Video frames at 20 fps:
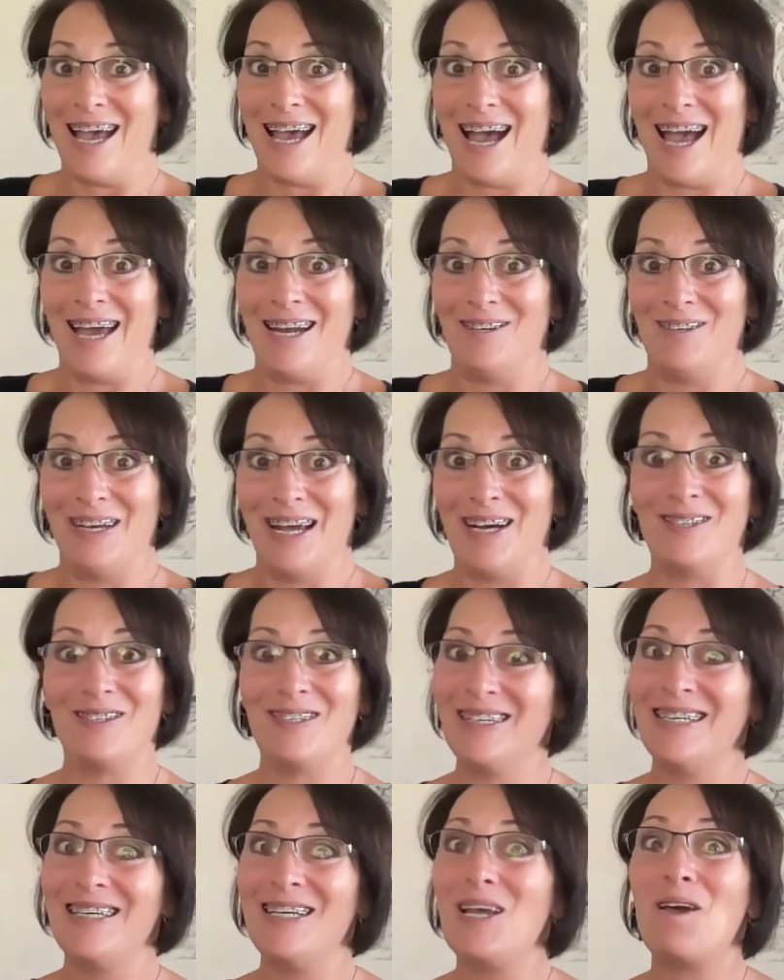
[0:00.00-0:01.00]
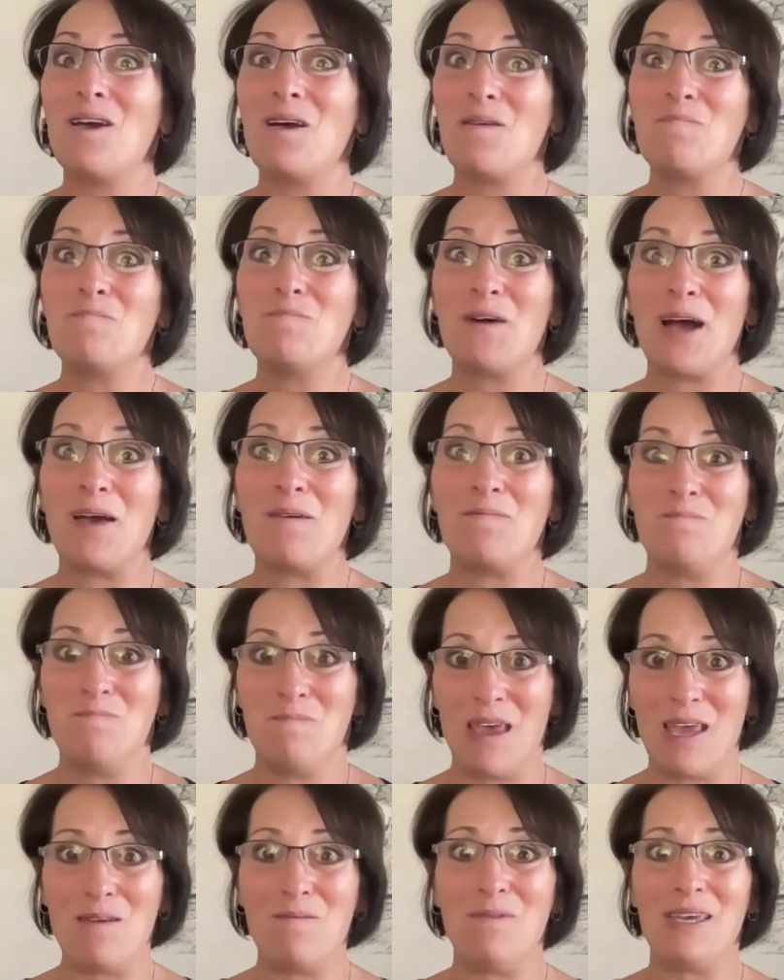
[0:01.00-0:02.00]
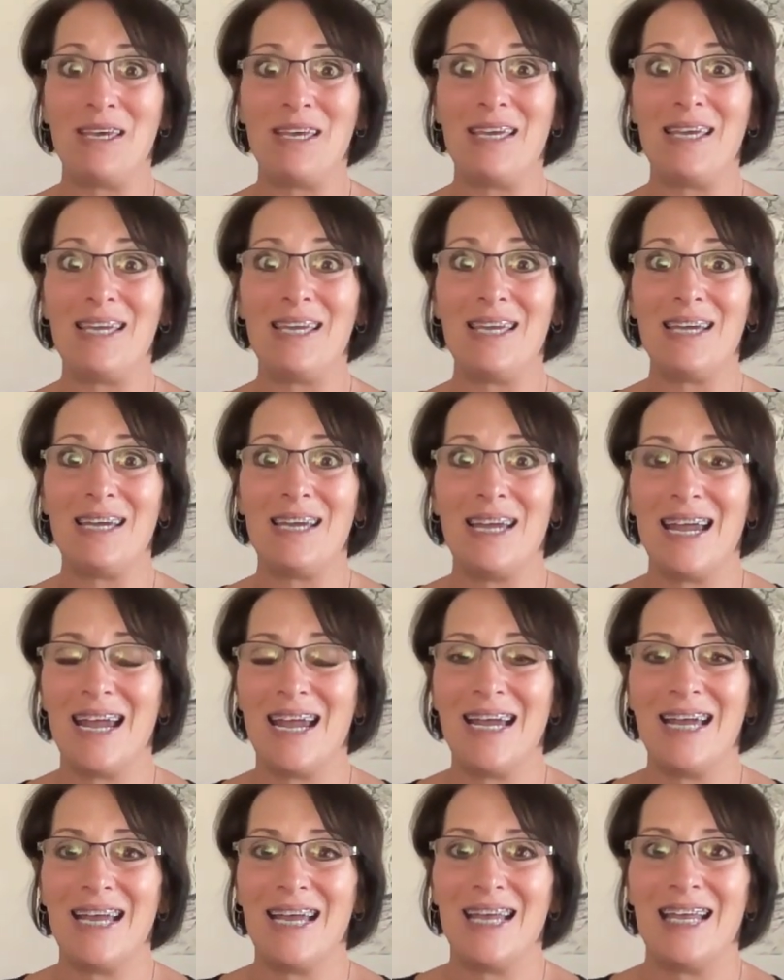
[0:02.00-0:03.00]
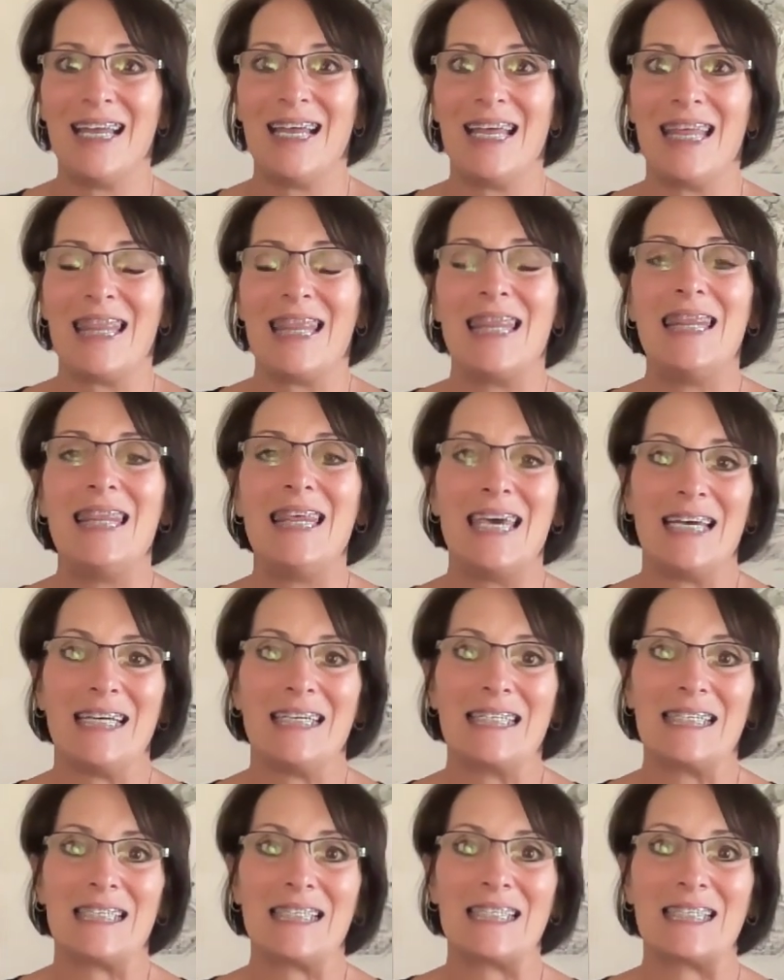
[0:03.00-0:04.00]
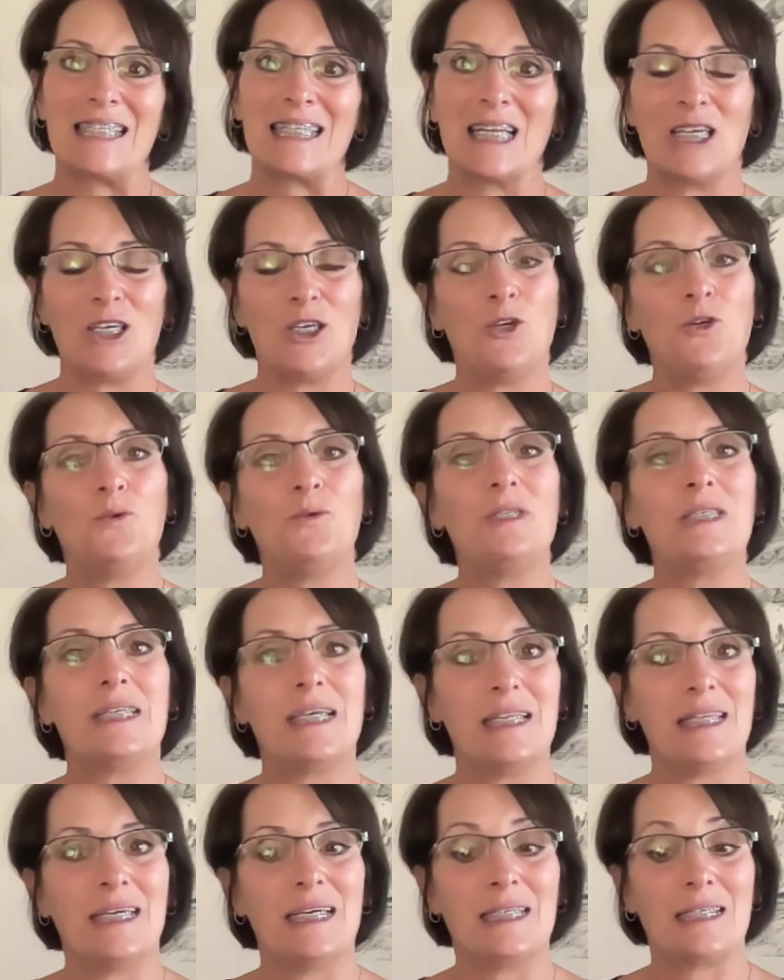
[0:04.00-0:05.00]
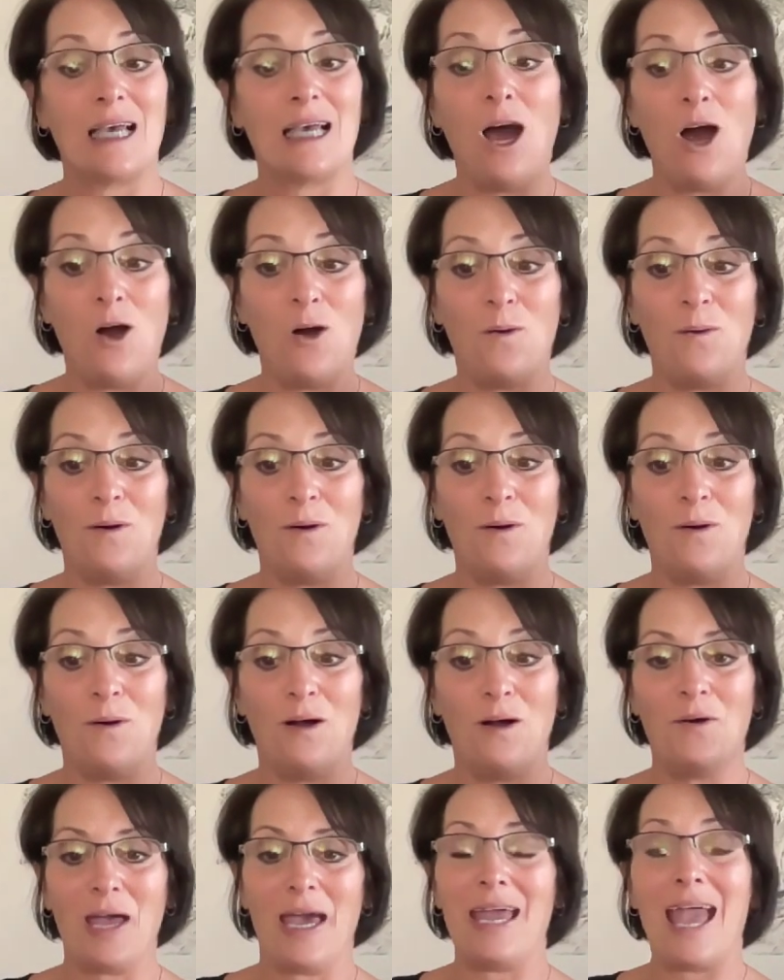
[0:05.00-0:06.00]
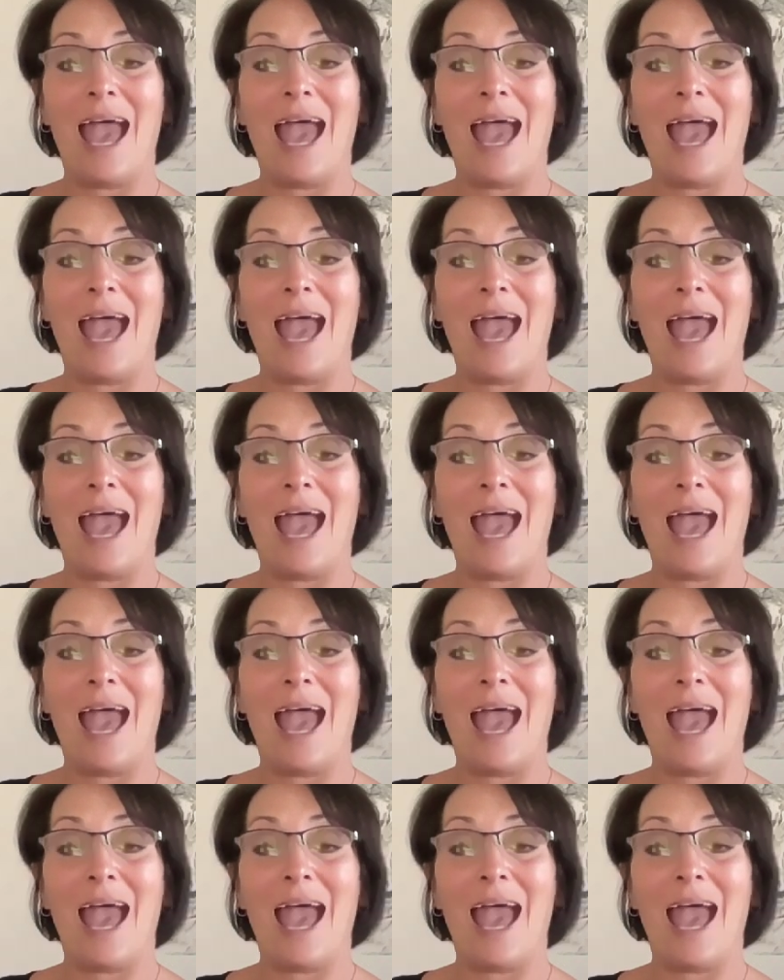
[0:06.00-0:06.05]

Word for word: I don't know. But maybe this, using this, oh, okay.